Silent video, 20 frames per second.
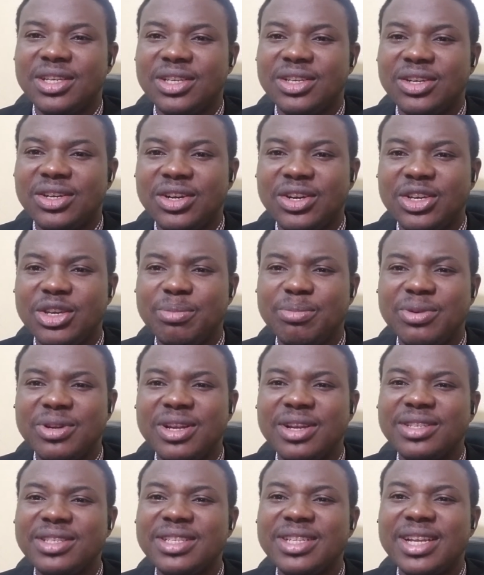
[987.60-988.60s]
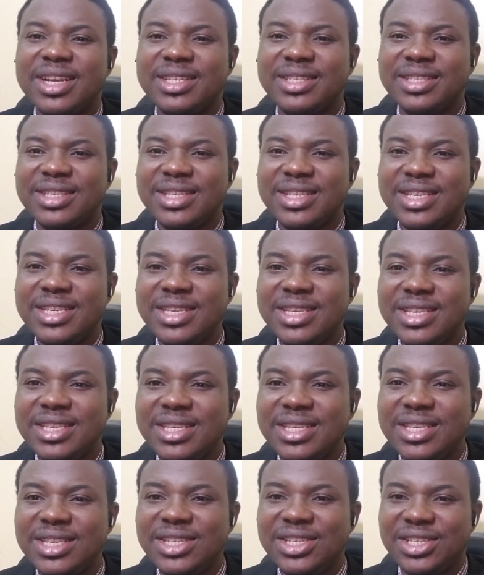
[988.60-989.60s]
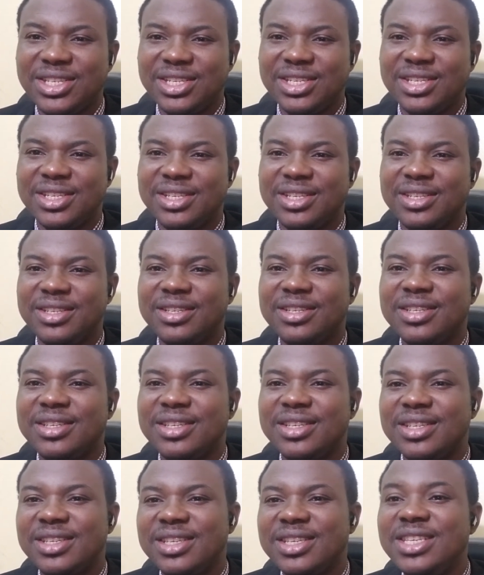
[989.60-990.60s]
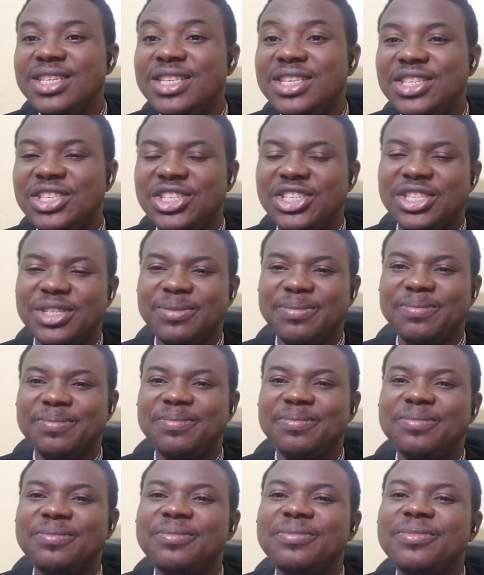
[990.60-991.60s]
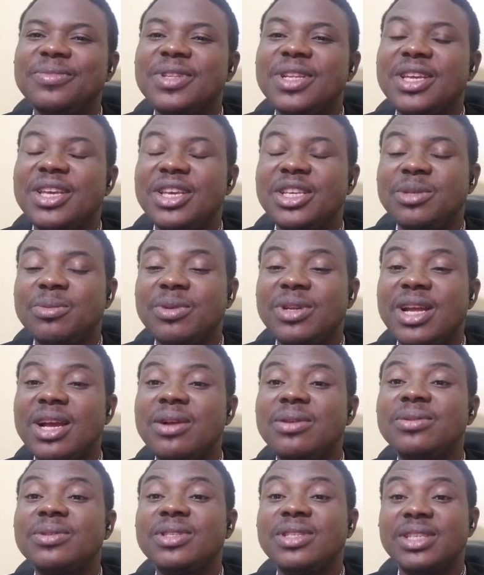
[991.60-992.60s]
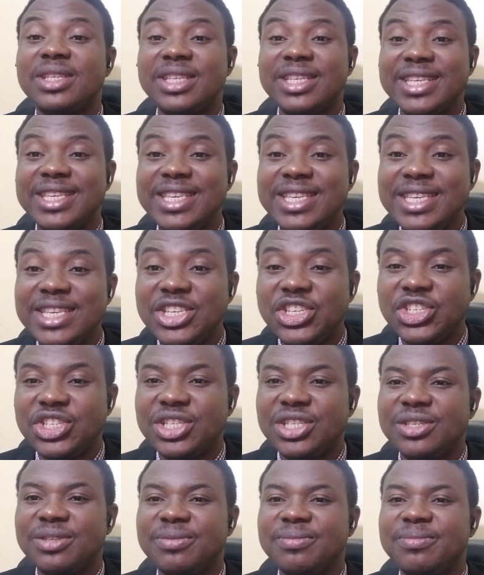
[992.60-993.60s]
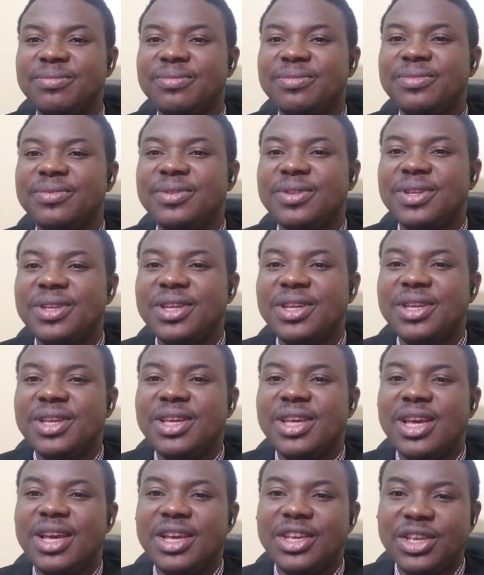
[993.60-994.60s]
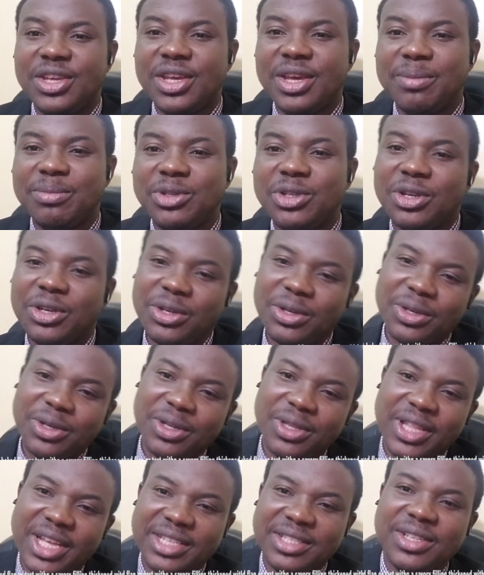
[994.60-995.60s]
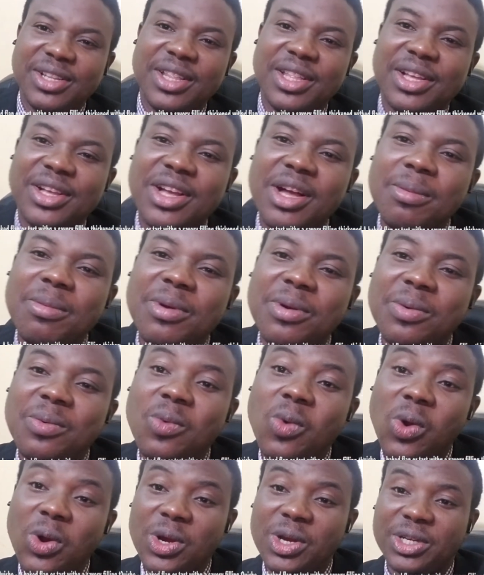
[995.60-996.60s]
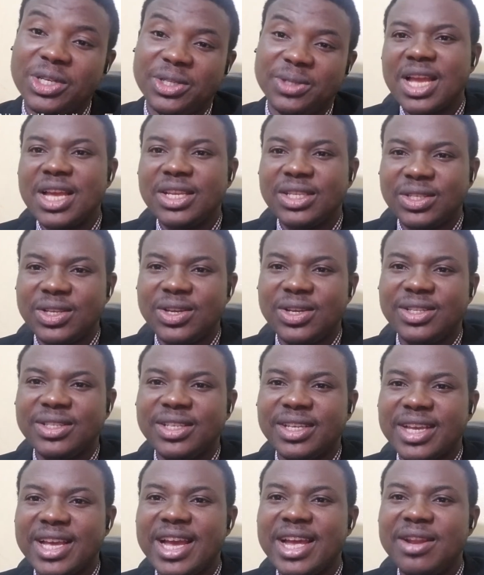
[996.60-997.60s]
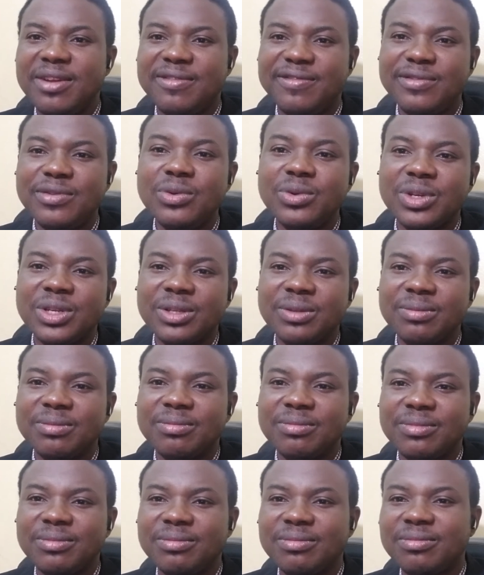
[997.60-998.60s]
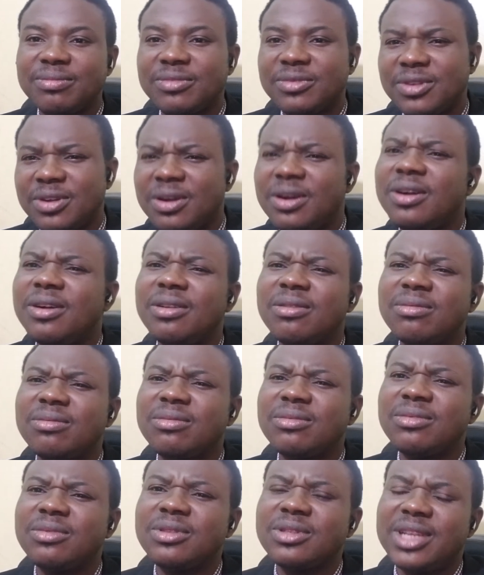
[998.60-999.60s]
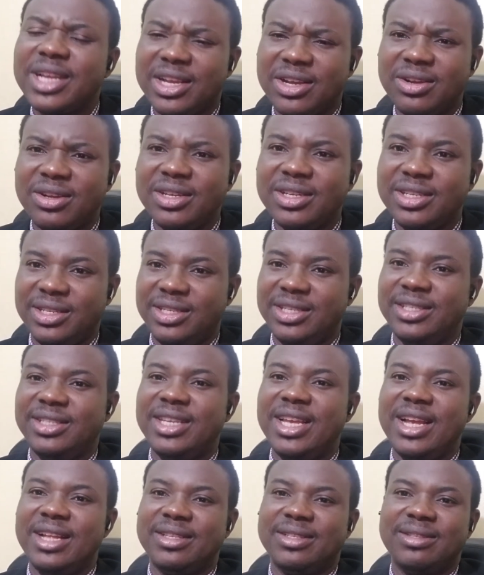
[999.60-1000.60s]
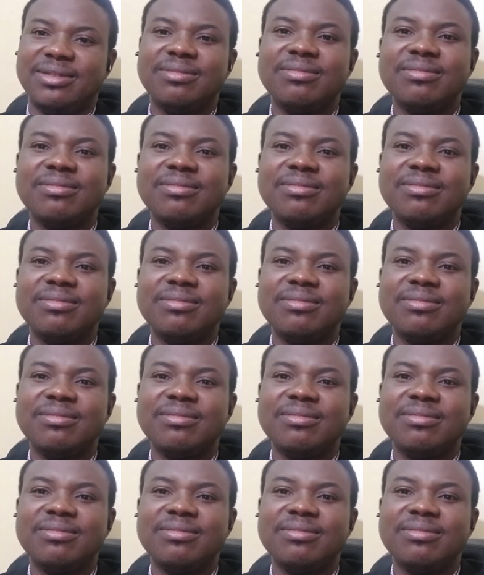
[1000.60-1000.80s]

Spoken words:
Or you pronounce it as quiche, quiche. It's pronounced quiche. And I'm sure that's not a common word, so it's a kind of food. Or should I call it a dessert?